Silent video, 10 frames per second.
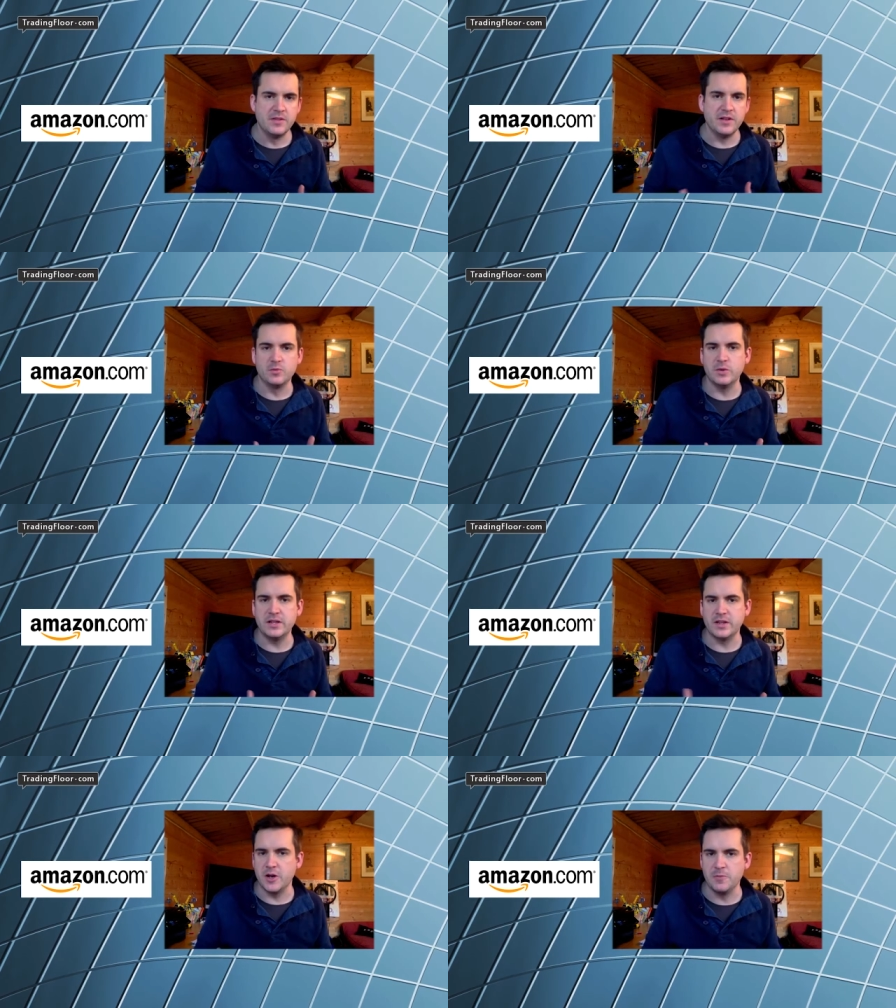This
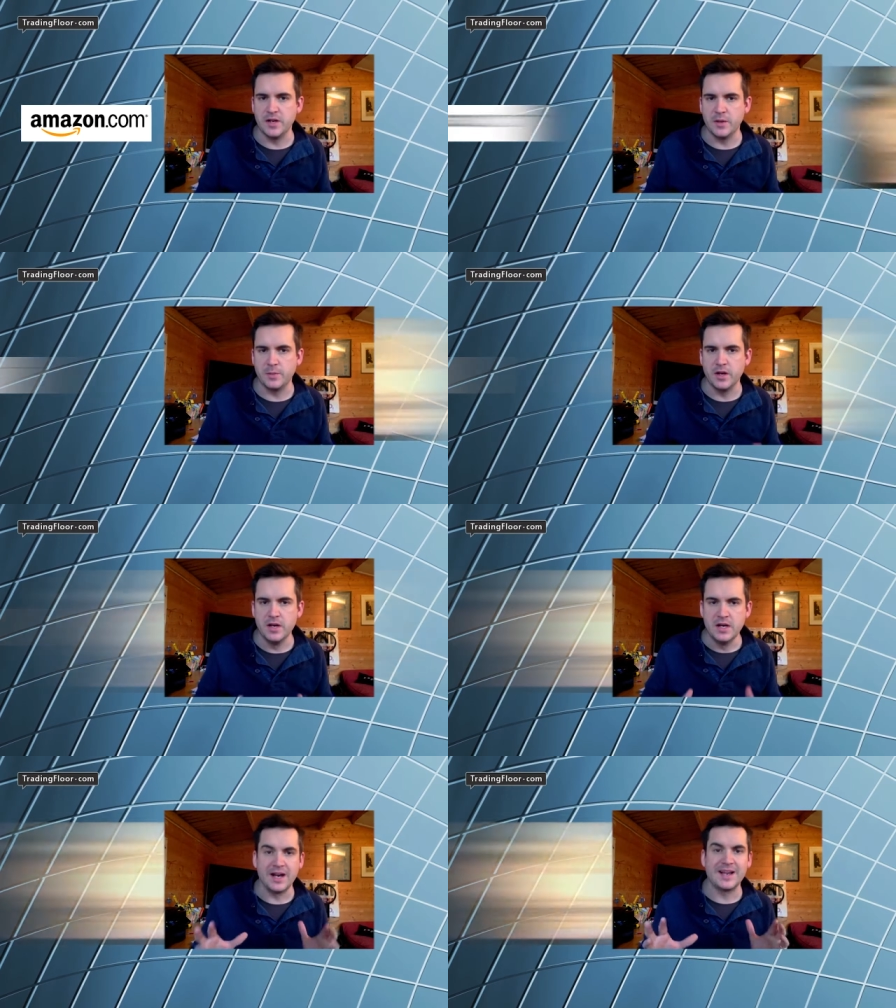week they opened up a,
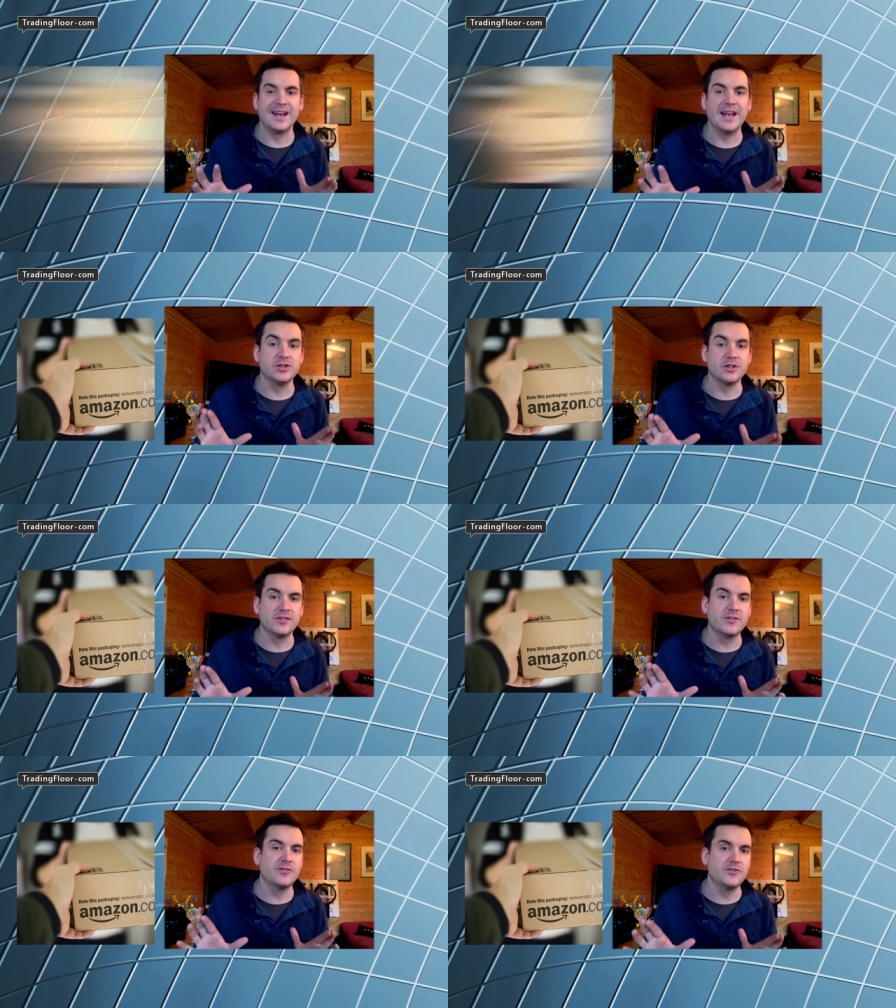a
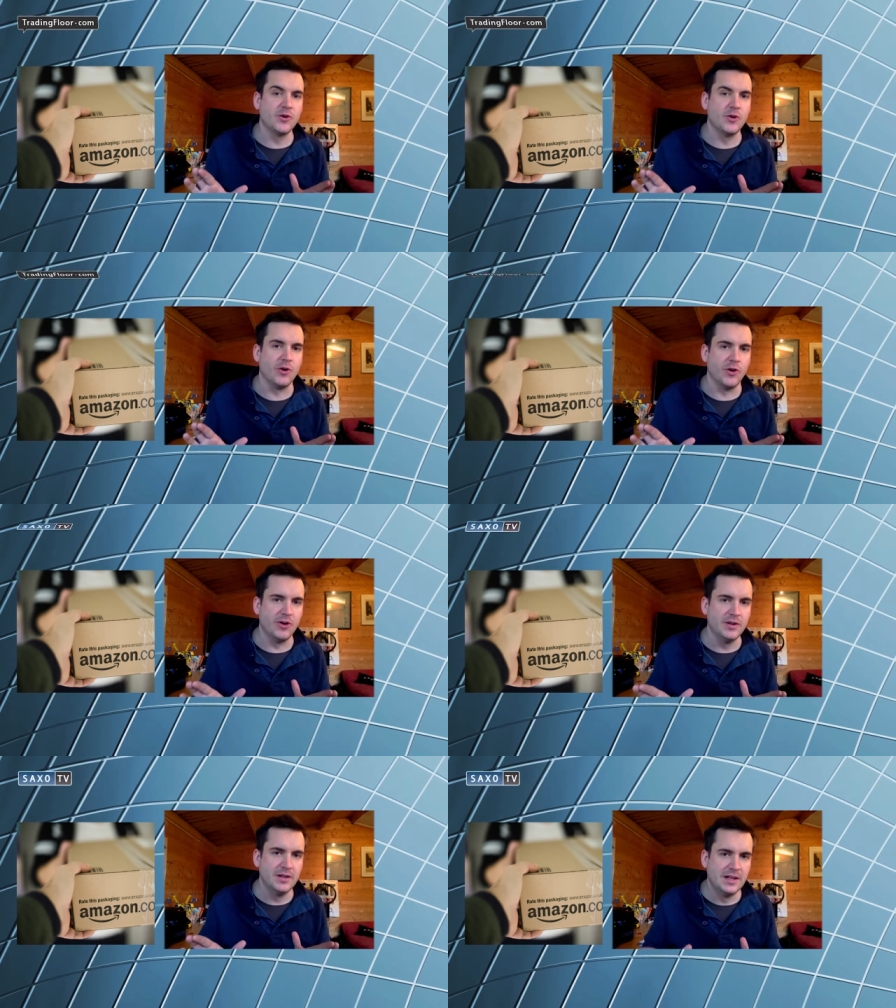collection
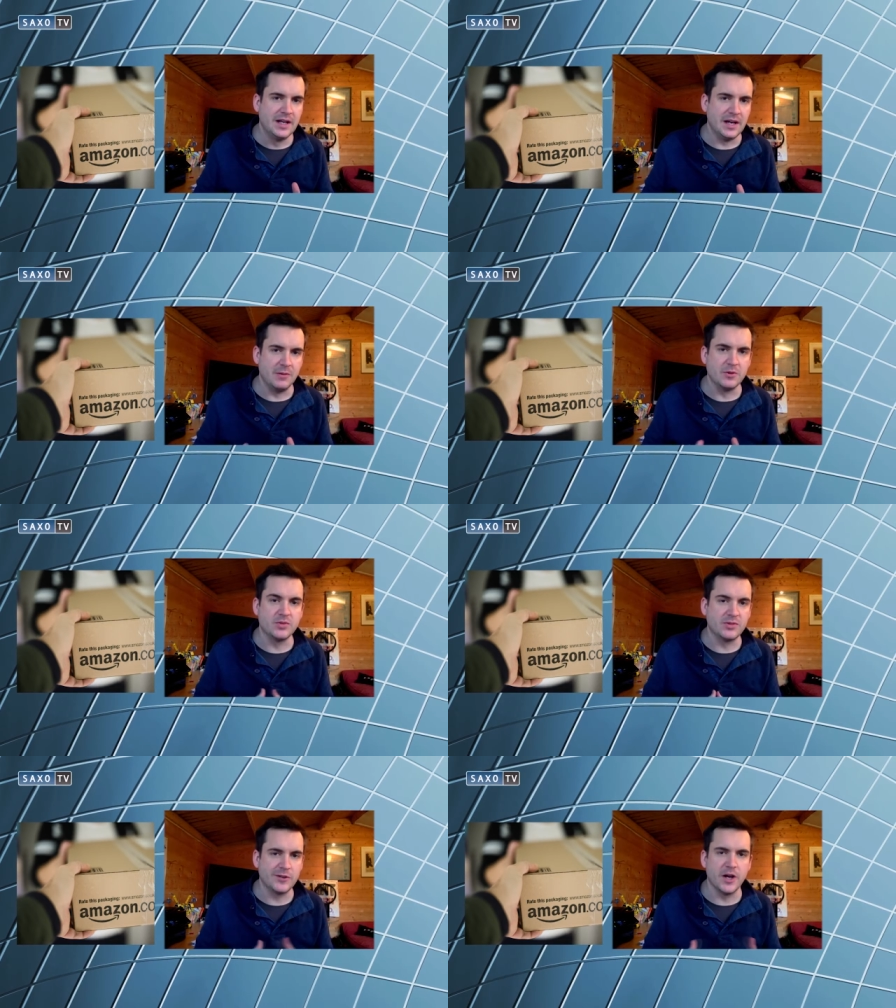store uh, which
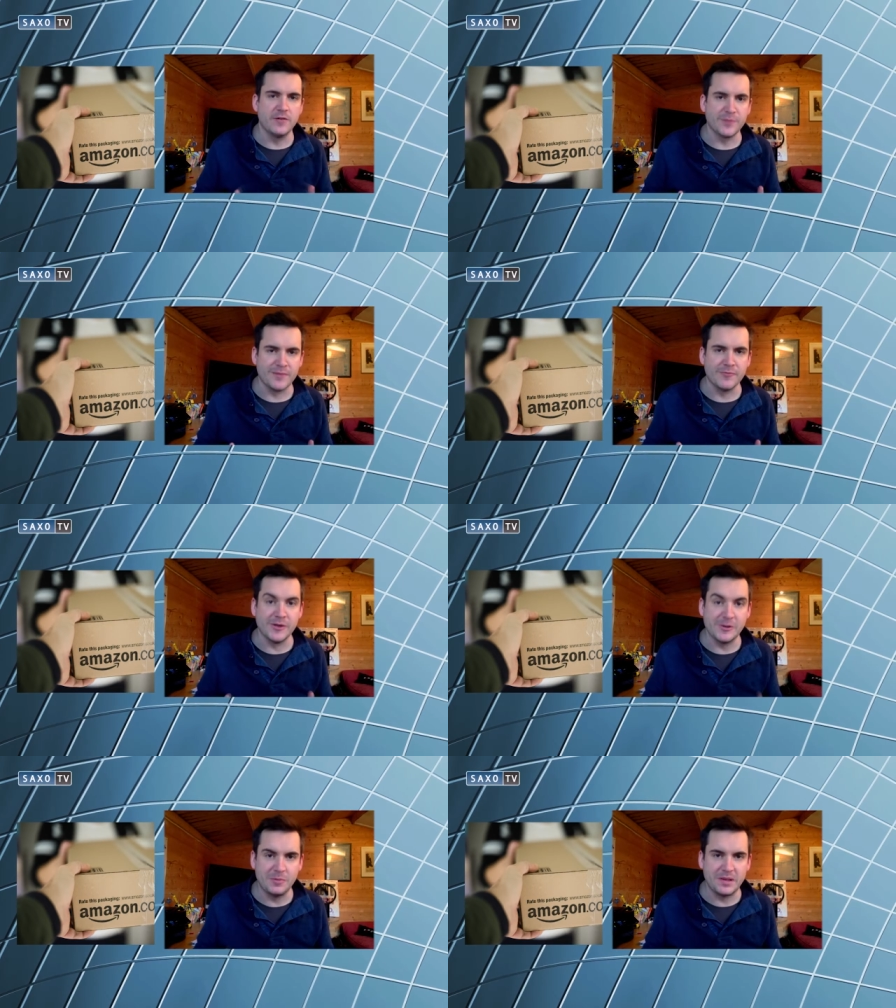was staffed by
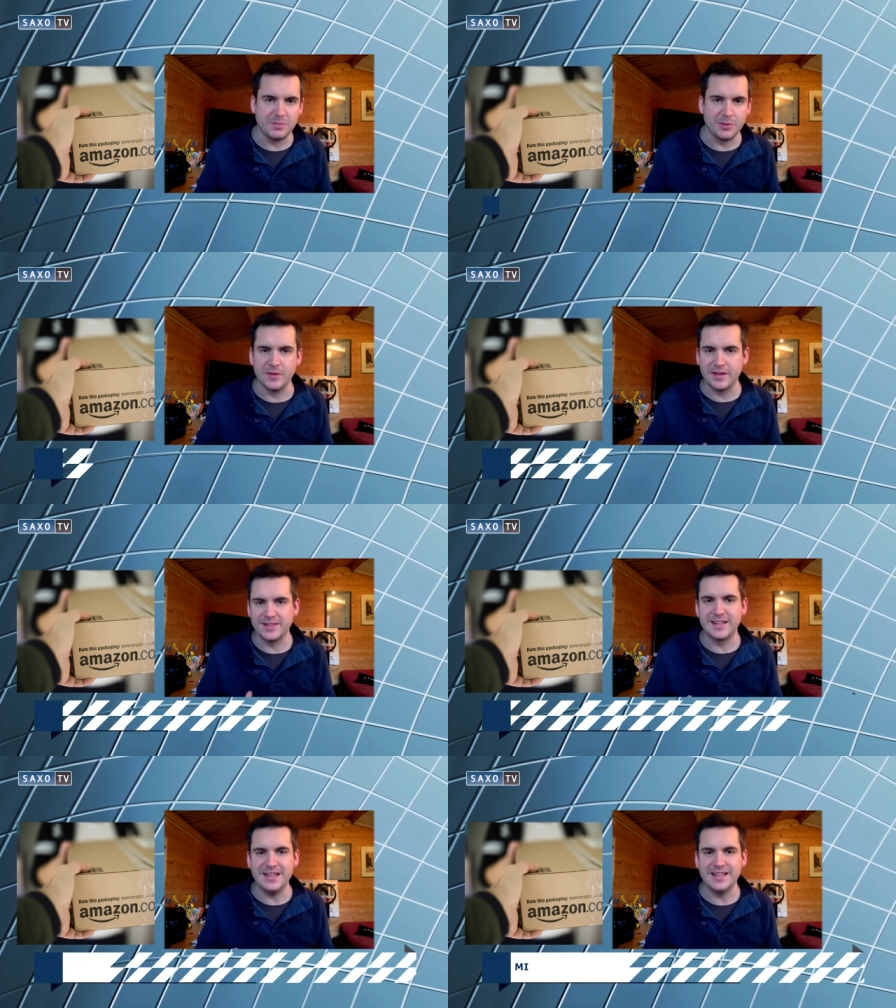real people.
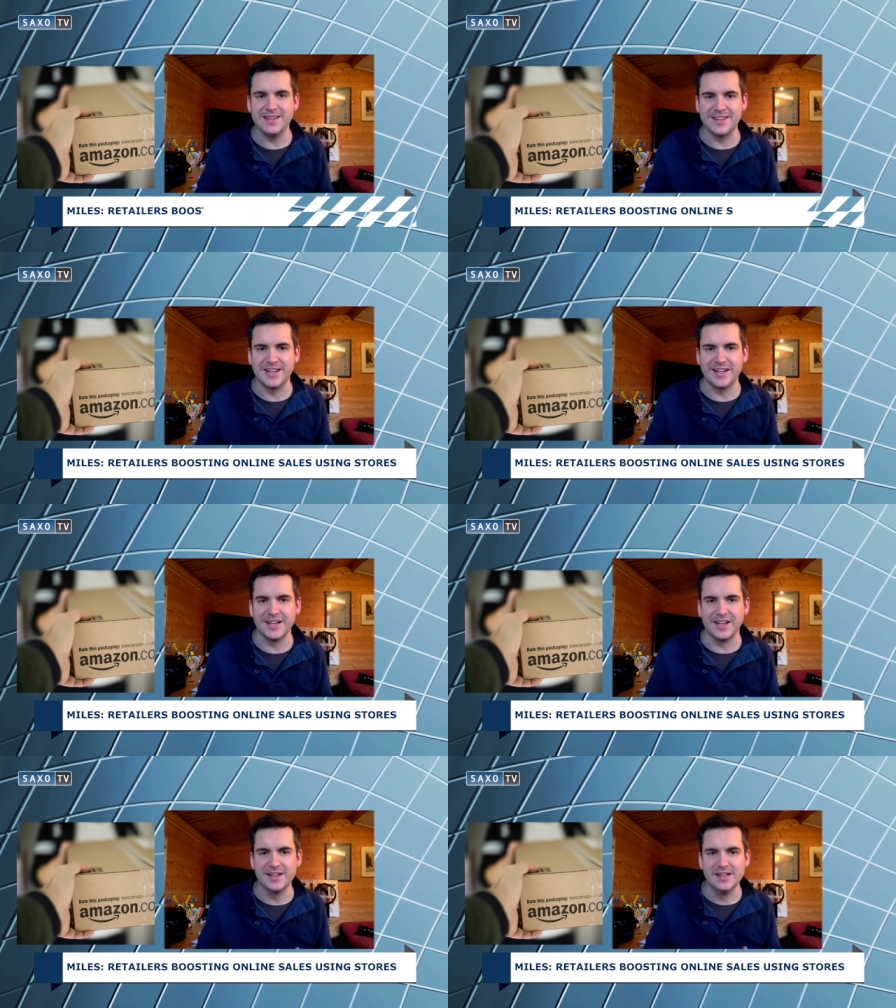That's the key thing
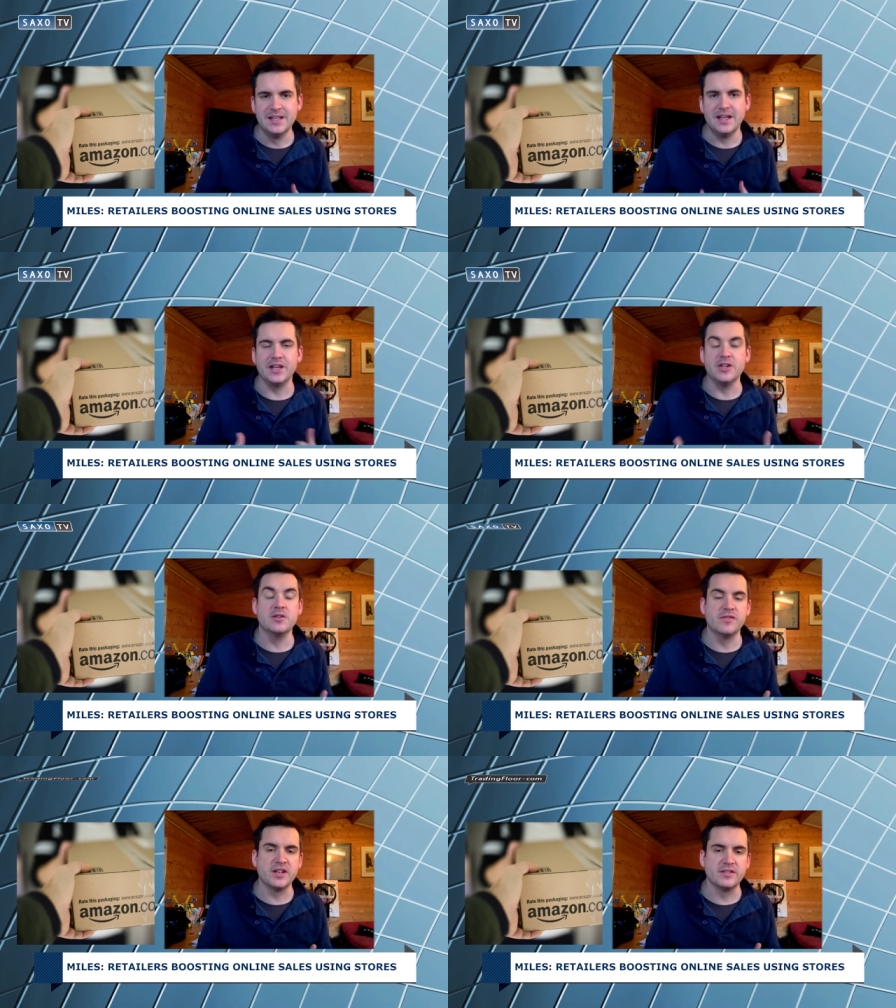here in a
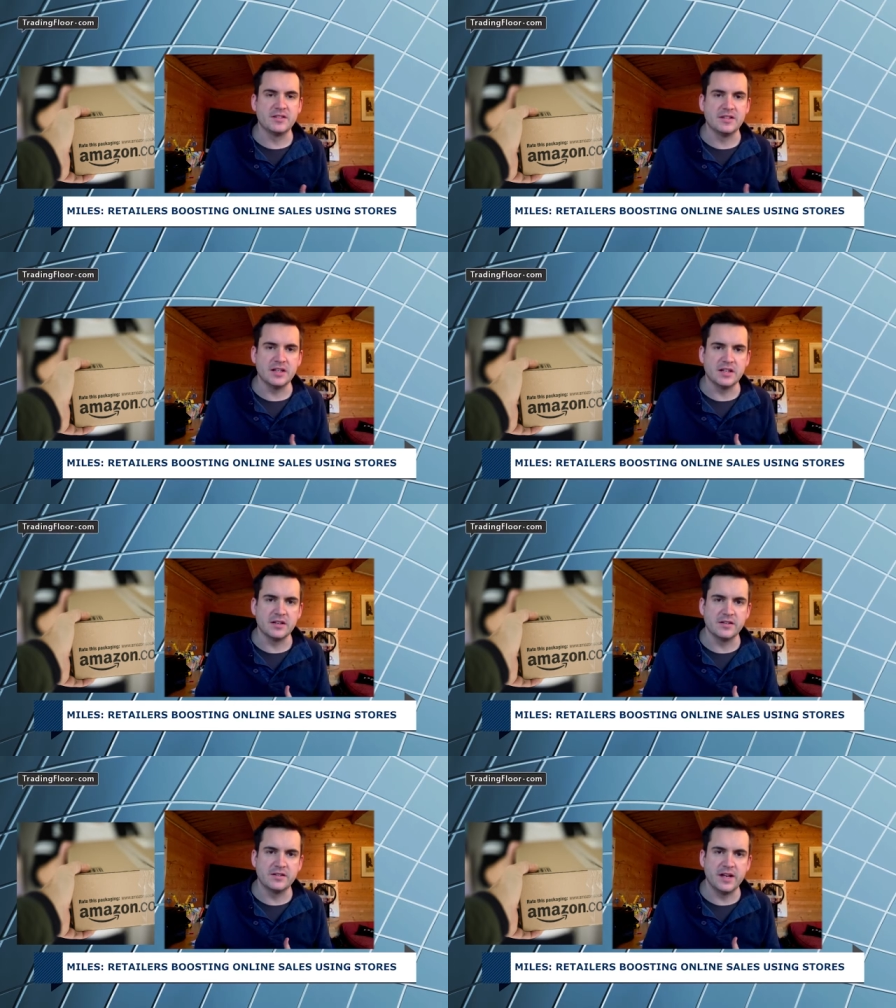university in
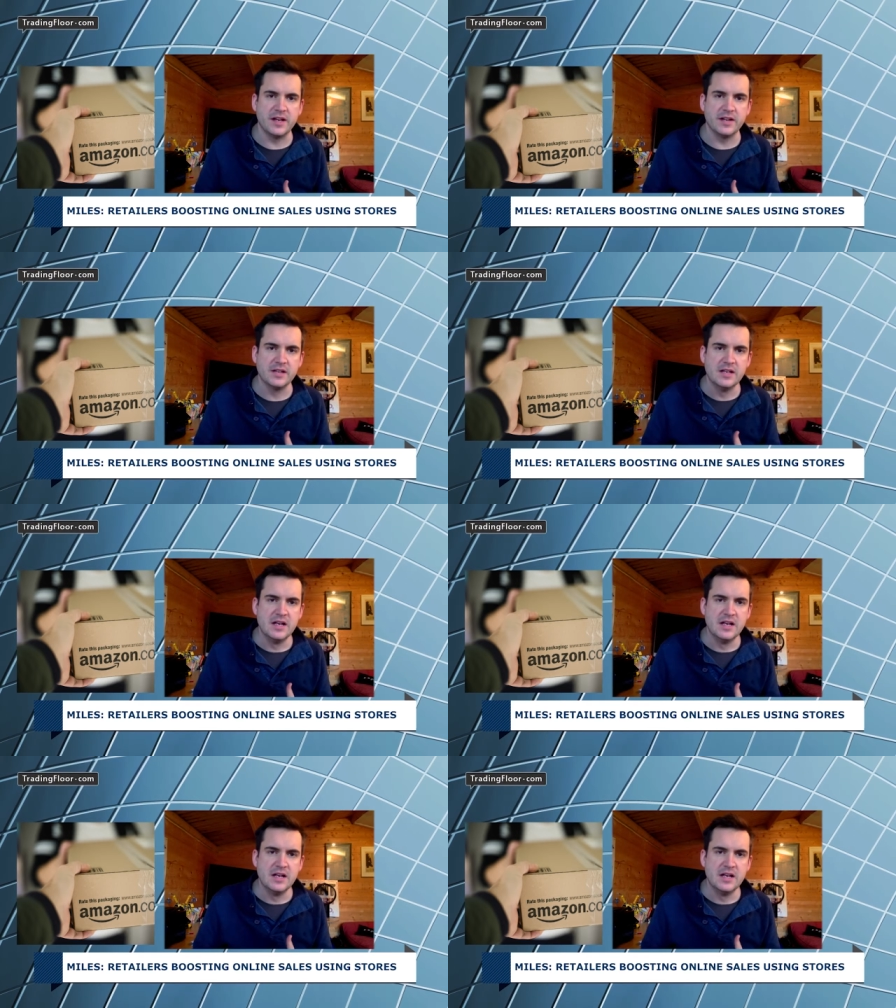the States.